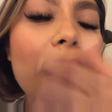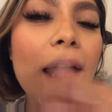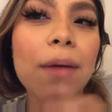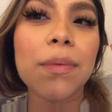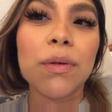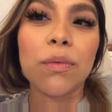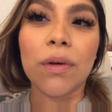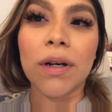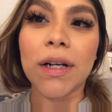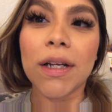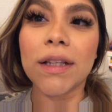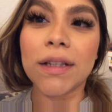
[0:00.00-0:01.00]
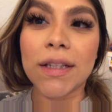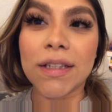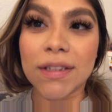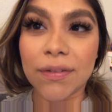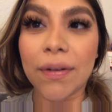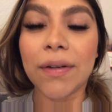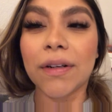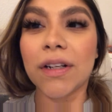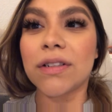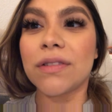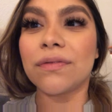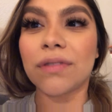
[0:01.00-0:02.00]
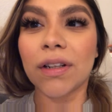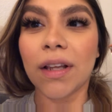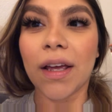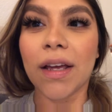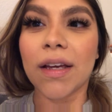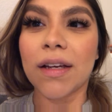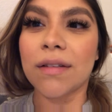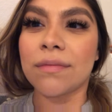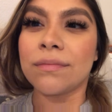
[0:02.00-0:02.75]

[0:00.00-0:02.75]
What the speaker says: I've been wearing this foundation for like